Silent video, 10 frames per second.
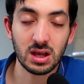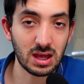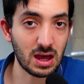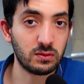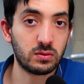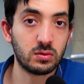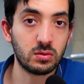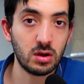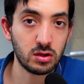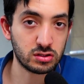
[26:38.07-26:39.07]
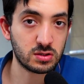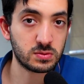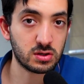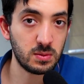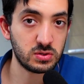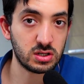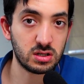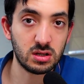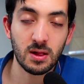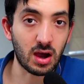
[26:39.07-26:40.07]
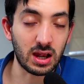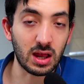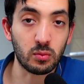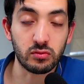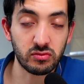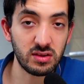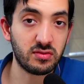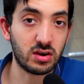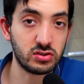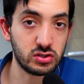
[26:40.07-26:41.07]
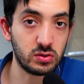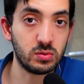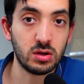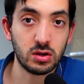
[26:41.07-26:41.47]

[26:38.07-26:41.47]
cancel your subscription, and I will refund you,